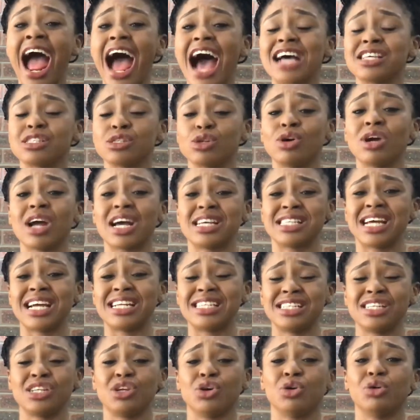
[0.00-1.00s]
as long as I
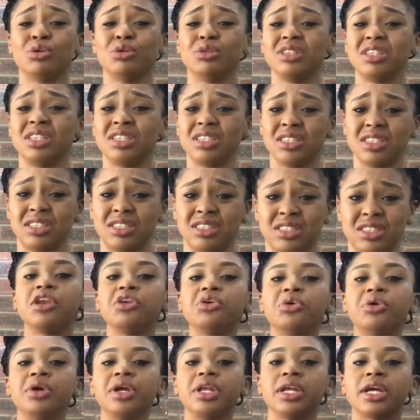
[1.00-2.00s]
did all this.
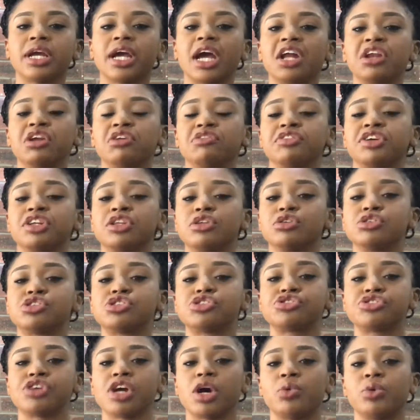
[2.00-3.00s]
Knowing the kind of
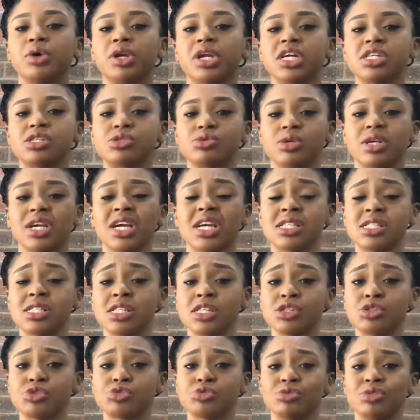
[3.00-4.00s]
industry I wanted to get
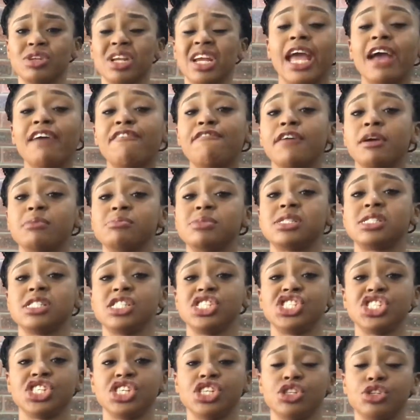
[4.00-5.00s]
into, the F M
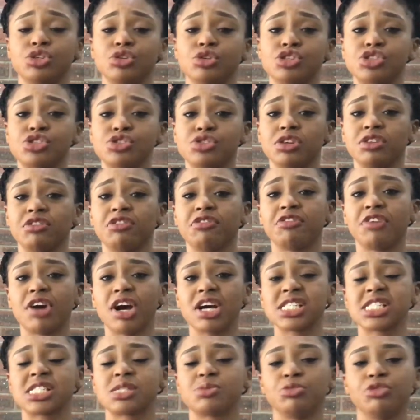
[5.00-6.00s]
C G industry,
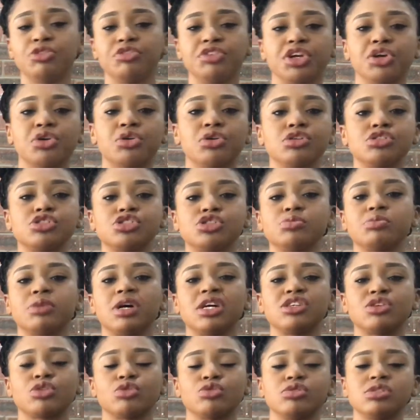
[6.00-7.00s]
fast moving
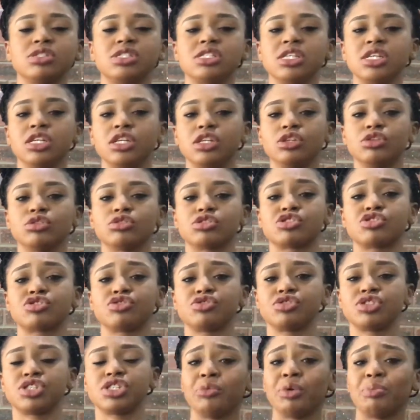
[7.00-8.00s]
consumer goods
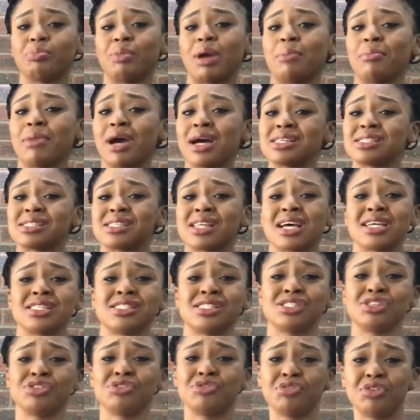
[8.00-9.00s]
industry, with my
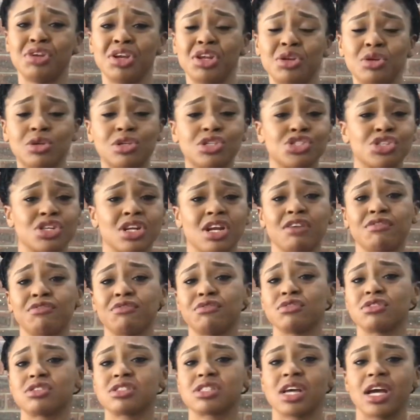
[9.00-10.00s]
master's degree in nutrition and
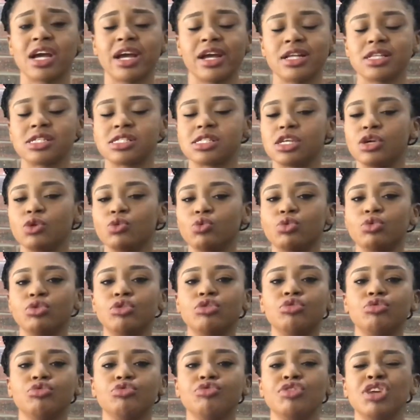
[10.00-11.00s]
food science, it
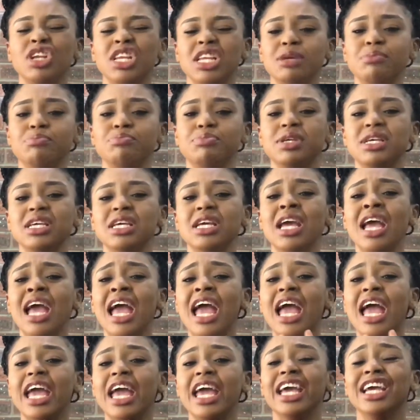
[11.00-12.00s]
wouldn't really be
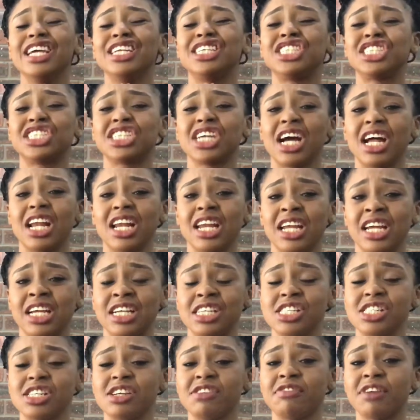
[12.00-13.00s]
a challenge
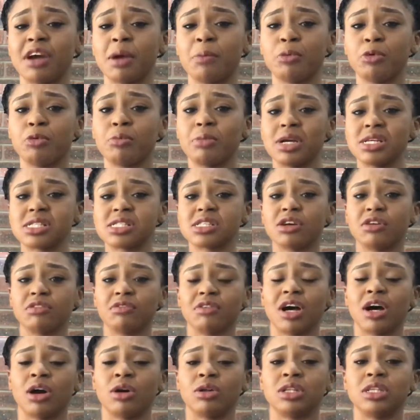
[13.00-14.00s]
if I put myself
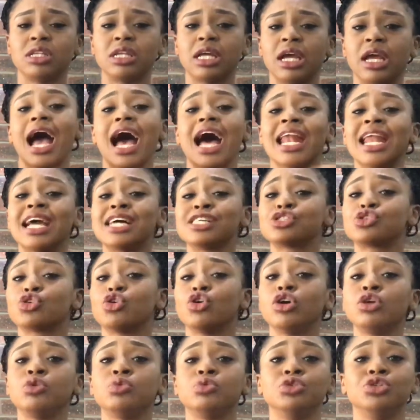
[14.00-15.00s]
out there. And as
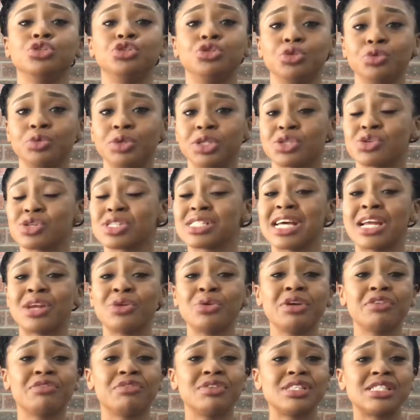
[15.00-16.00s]
God would do it, because I
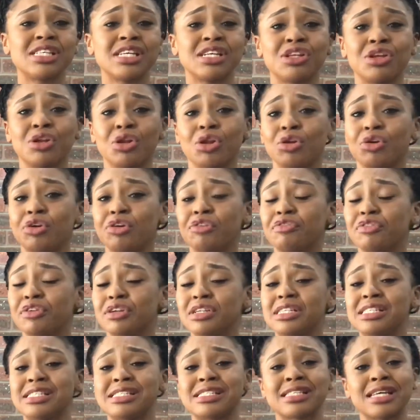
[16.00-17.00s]
don't even take glory for
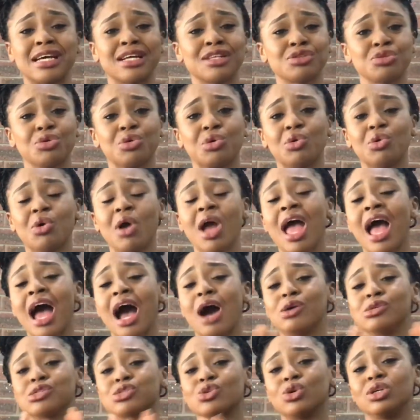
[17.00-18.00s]
this at all,
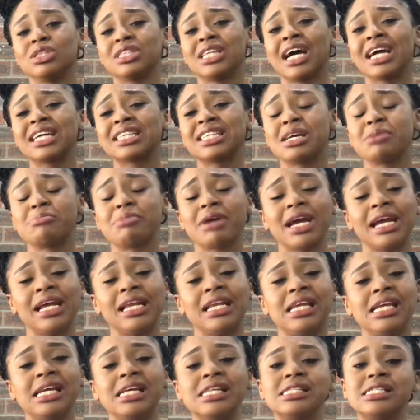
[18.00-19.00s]
I was contacted by a
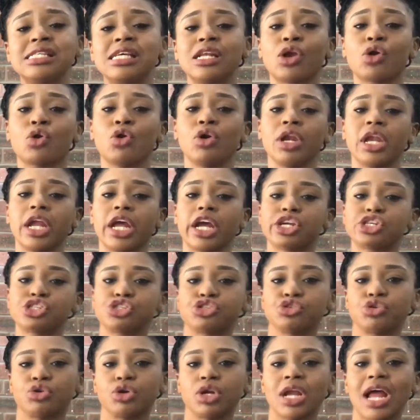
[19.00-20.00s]
LinkedIn
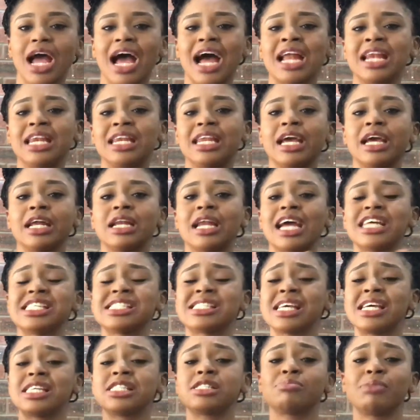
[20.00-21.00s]
connection, and then I
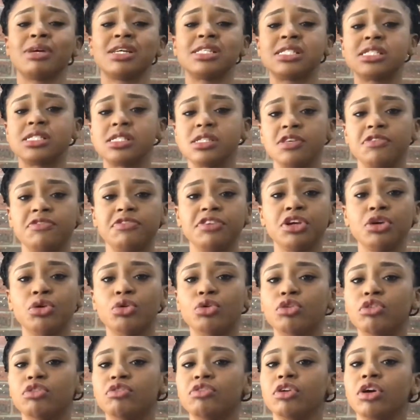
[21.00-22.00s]
sent my C V
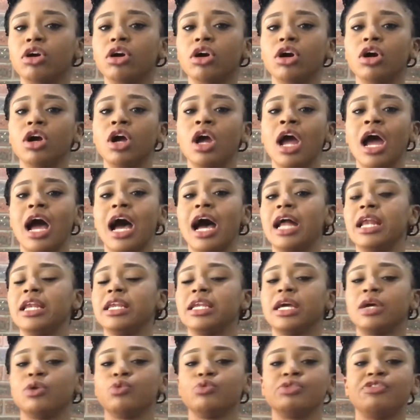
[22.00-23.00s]
over,
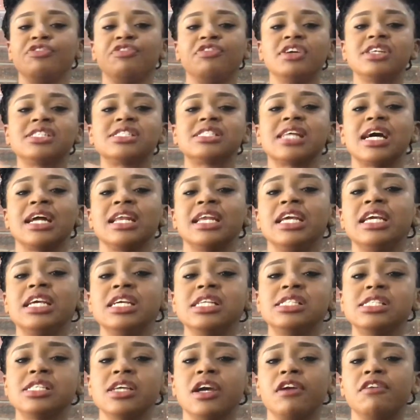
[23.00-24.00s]
and then we fixed an
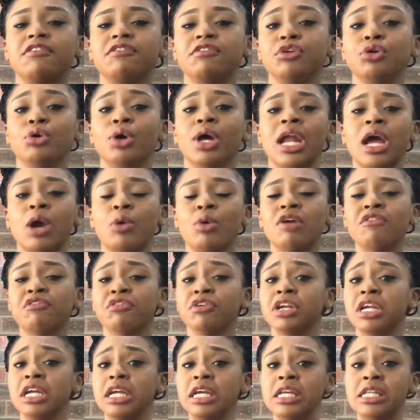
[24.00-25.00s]
interview, and I went
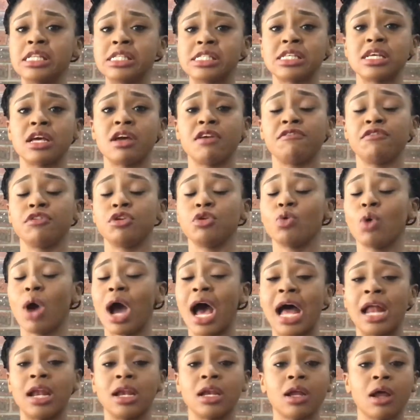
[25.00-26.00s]
for the interview,
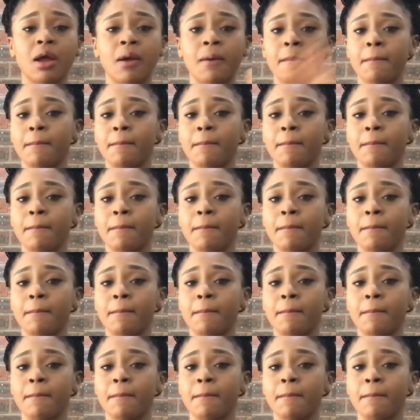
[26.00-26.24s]
and